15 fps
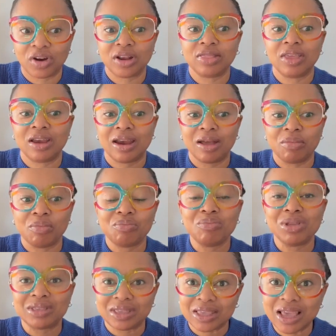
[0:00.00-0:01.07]
and there are
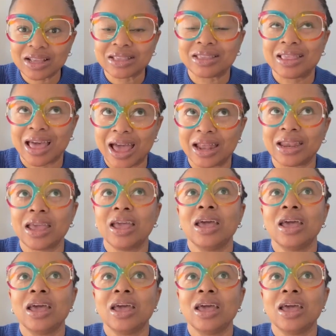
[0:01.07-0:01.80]
mistakes that